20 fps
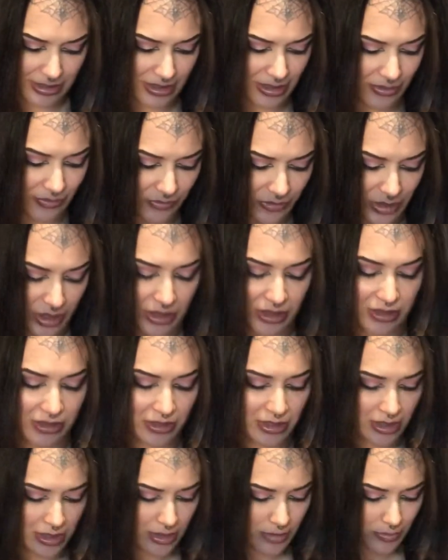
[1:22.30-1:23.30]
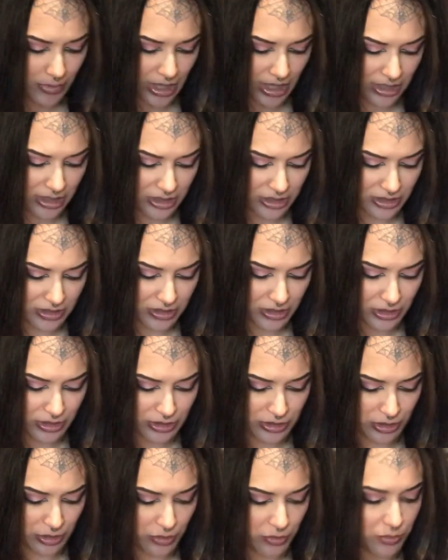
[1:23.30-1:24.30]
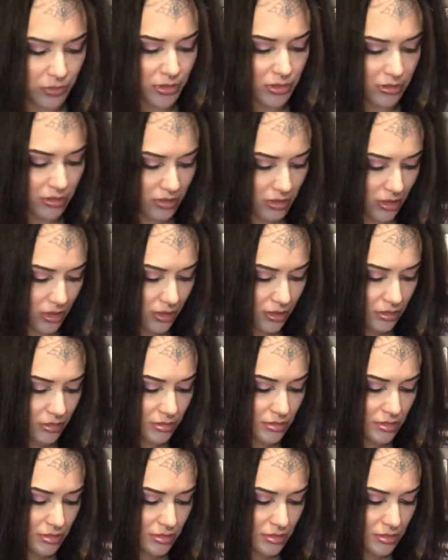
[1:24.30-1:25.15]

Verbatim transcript: if the package is hard to open or not.